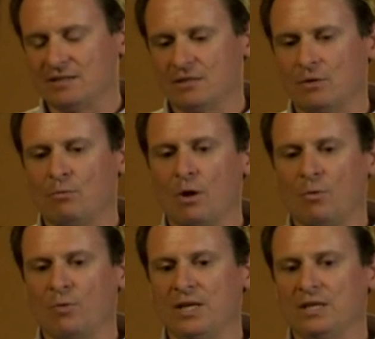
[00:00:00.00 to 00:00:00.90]
And so
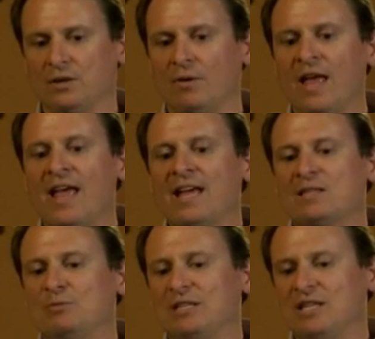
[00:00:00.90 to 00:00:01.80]
what we do
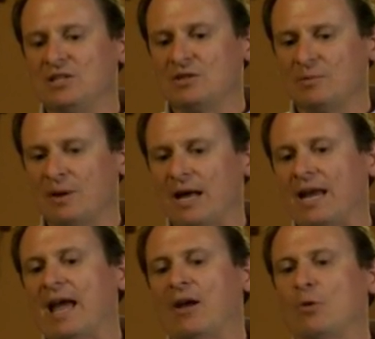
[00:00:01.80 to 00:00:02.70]
is we teach the
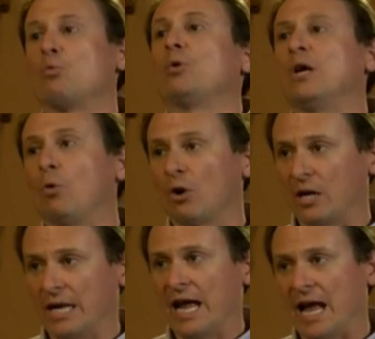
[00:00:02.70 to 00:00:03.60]
body how to
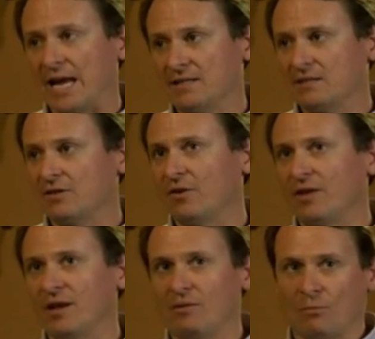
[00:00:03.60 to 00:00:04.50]
reorganize so
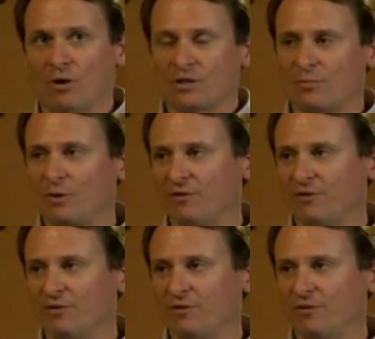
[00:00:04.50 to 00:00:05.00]
that it works more